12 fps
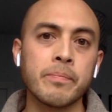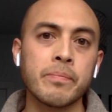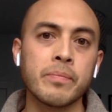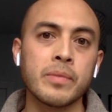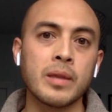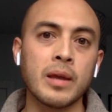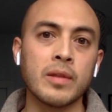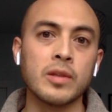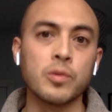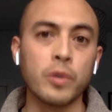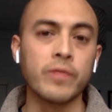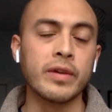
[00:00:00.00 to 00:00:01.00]

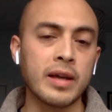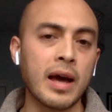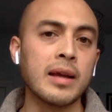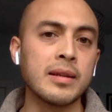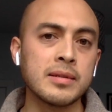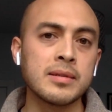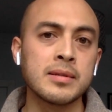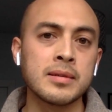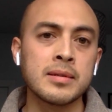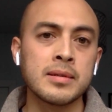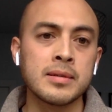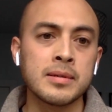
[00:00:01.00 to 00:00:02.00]
and that's one of a kind.